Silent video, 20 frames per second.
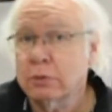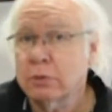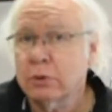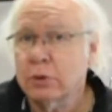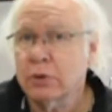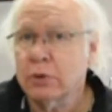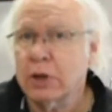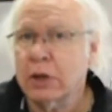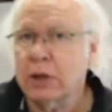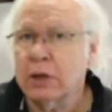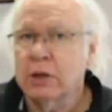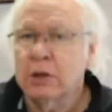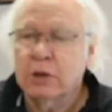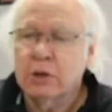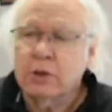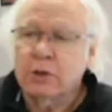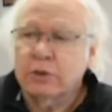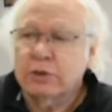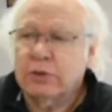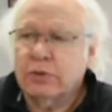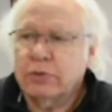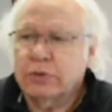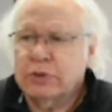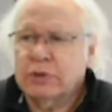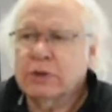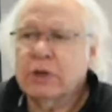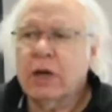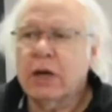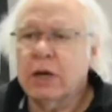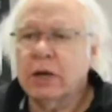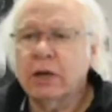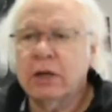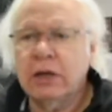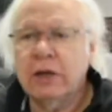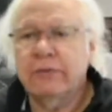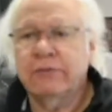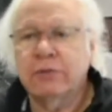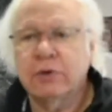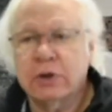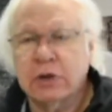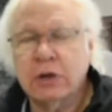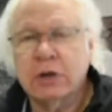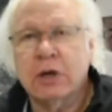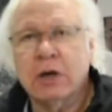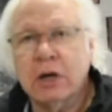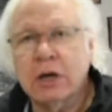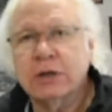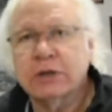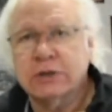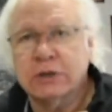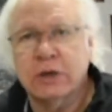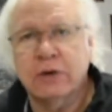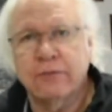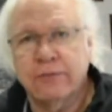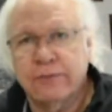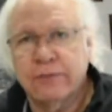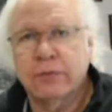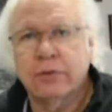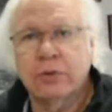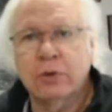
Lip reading: Okay, so it's not even a constant for